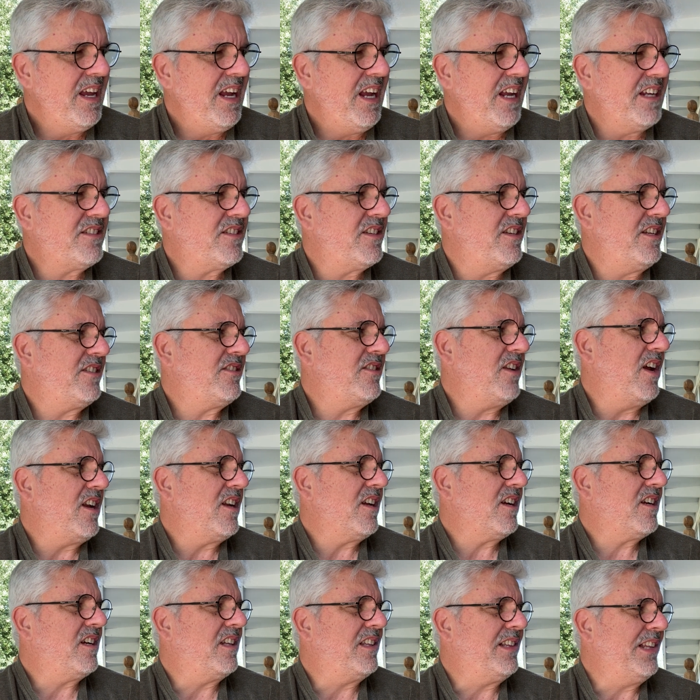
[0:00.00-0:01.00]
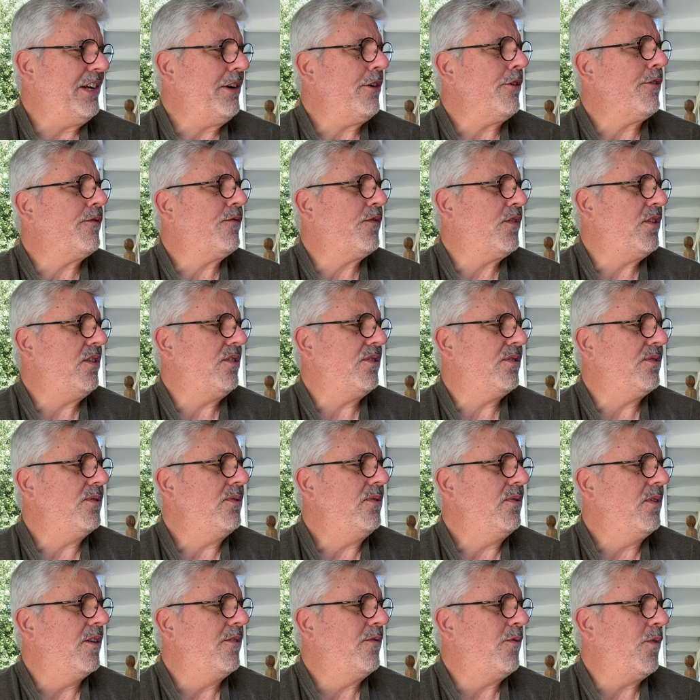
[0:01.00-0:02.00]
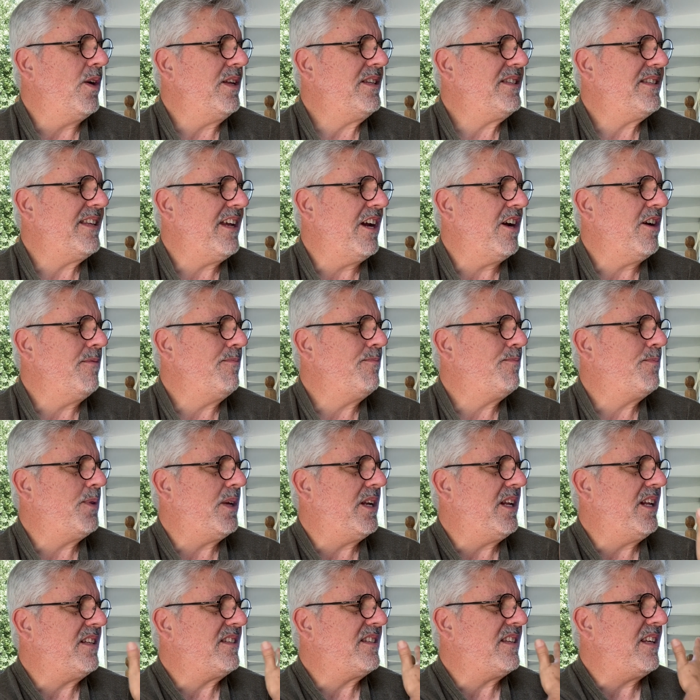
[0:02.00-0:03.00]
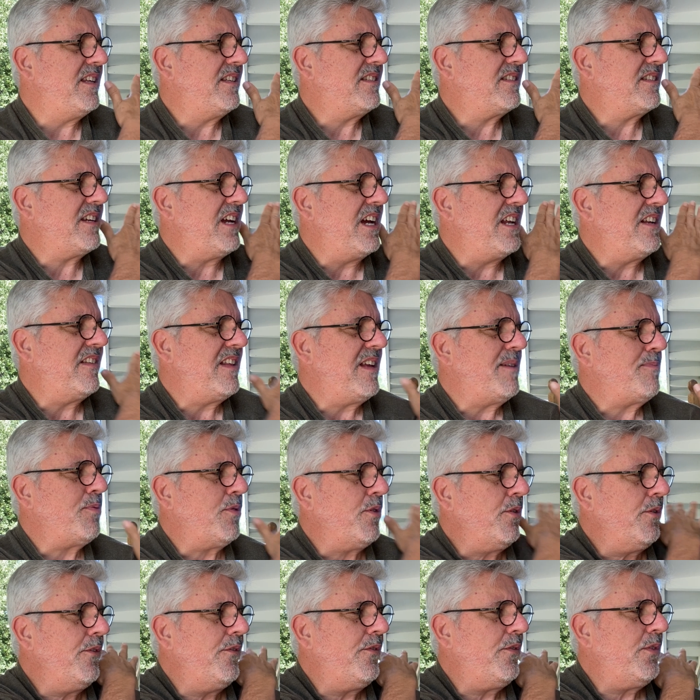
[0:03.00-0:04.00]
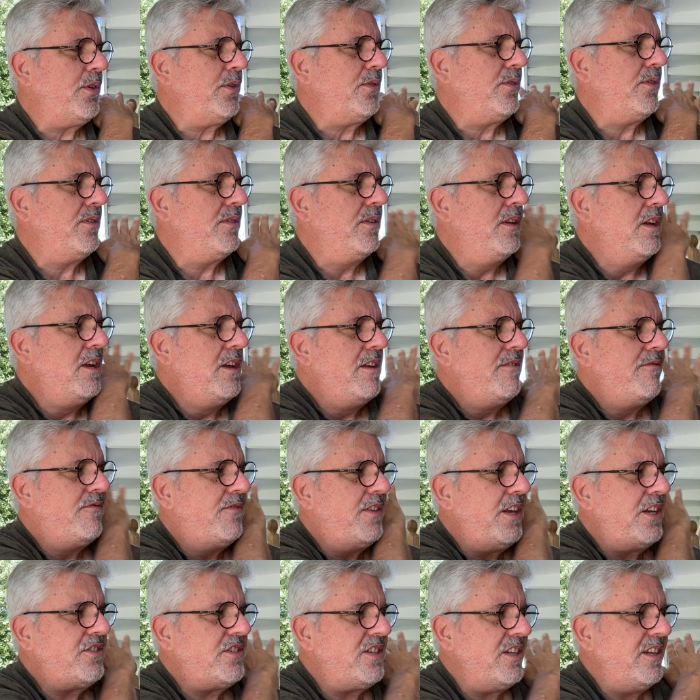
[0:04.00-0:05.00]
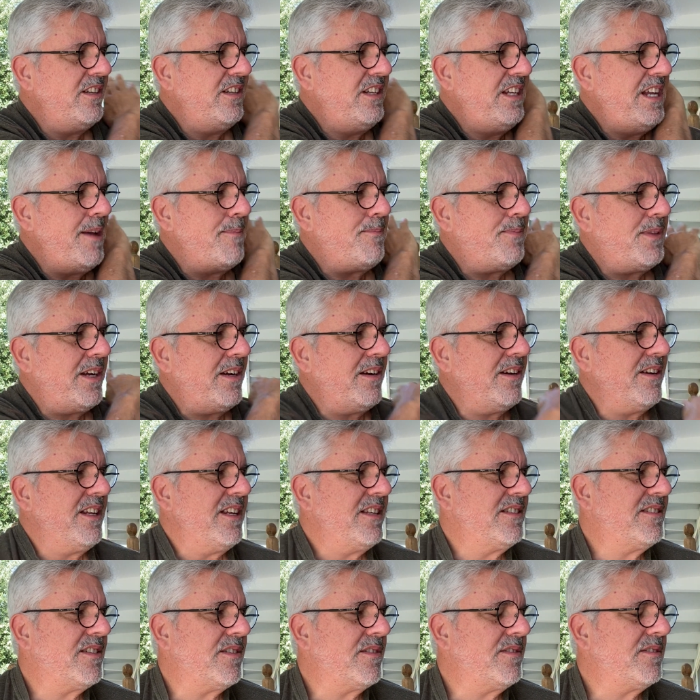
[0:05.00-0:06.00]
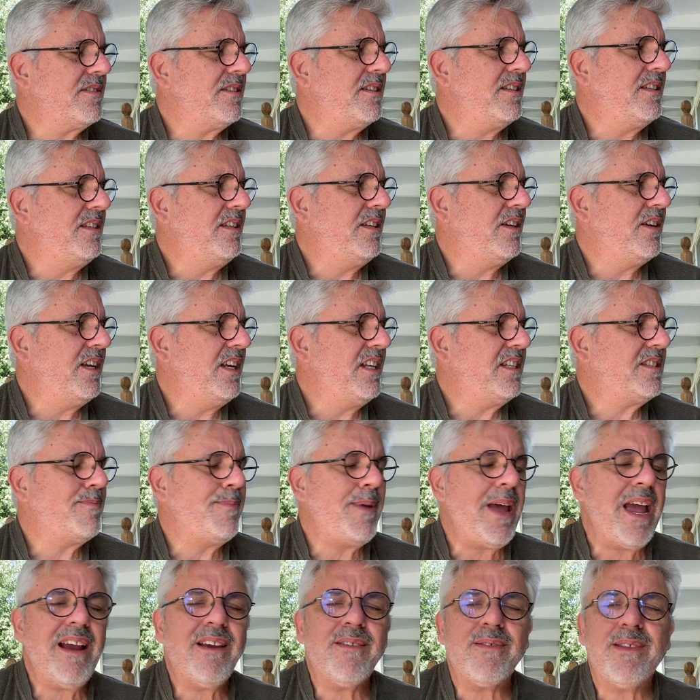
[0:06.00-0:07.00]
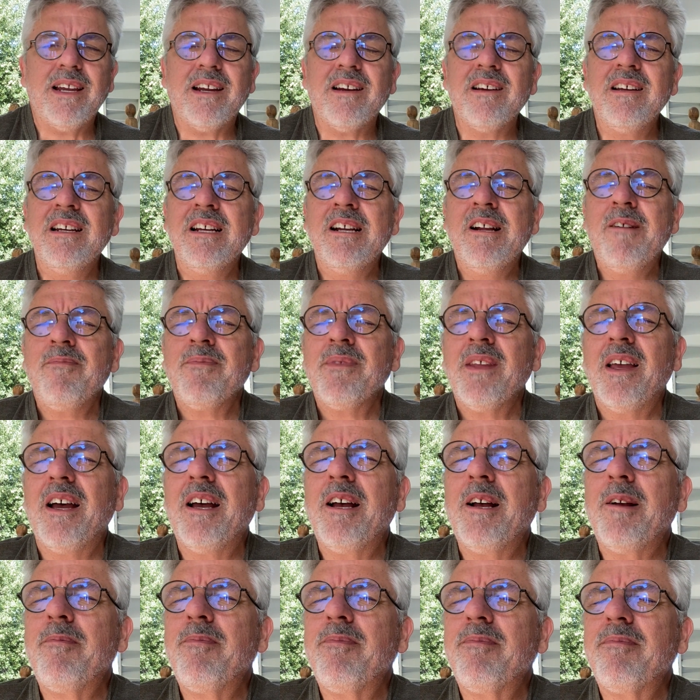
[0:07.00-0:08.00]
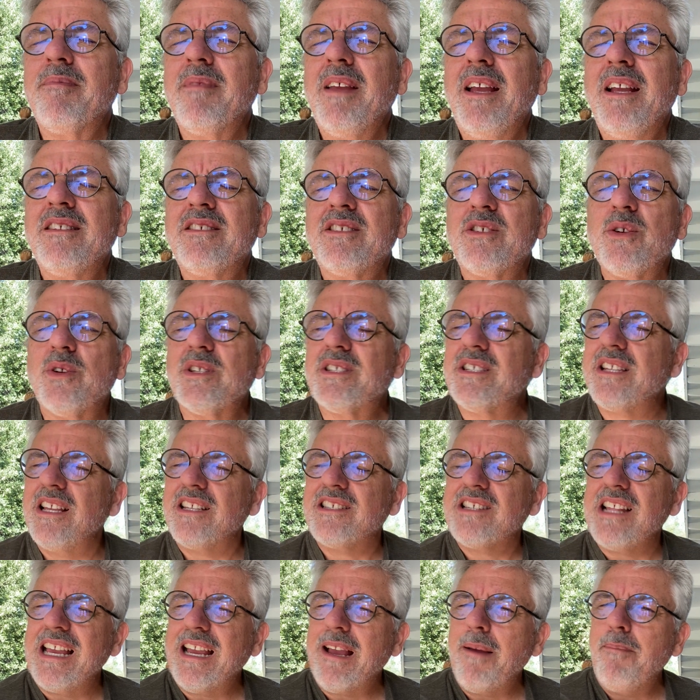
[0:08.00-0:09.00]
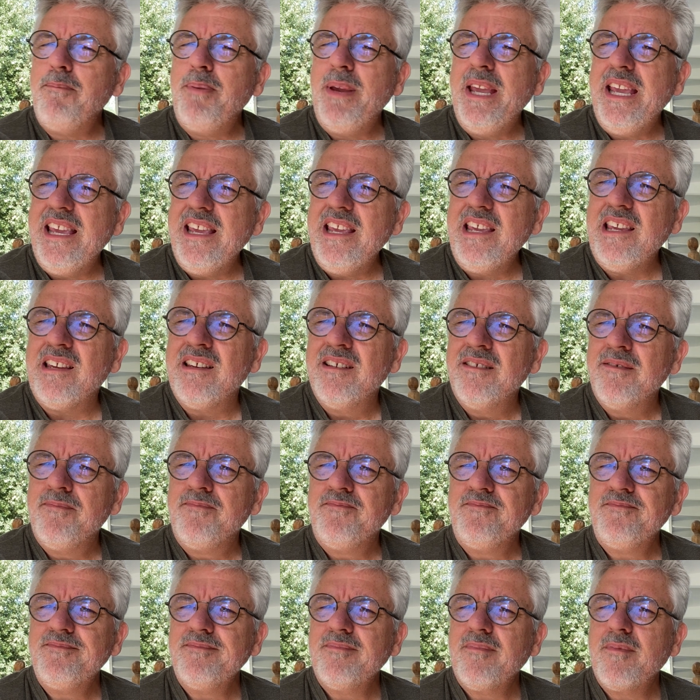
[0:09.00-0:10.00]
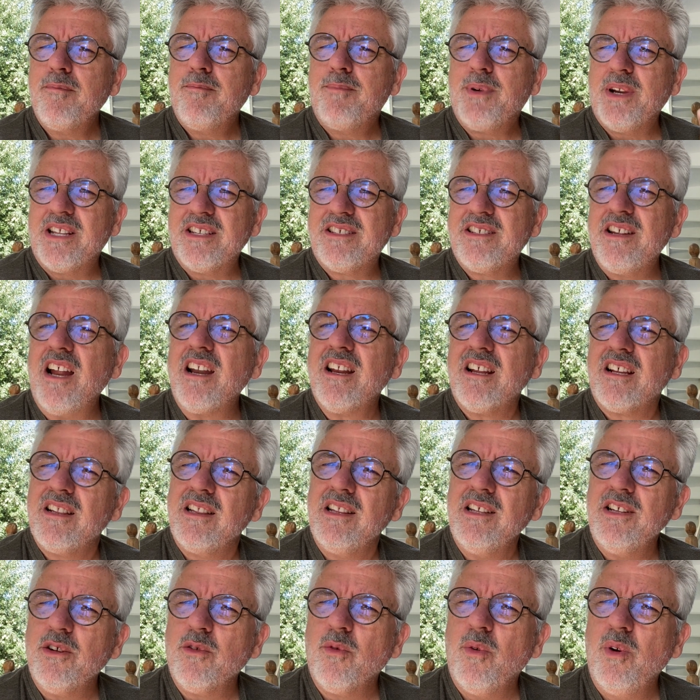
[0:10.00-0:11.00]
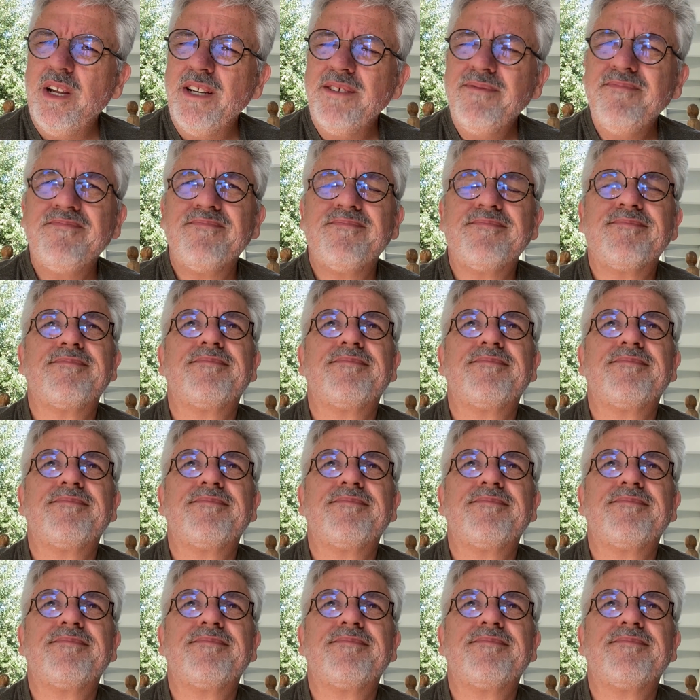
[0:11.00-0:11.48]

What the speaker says: It's not a clear view of what's there, but it's kind of that peripheral vision. Yep, there it is. There's it's back there, and so it's like a peak, but it's not a clear one.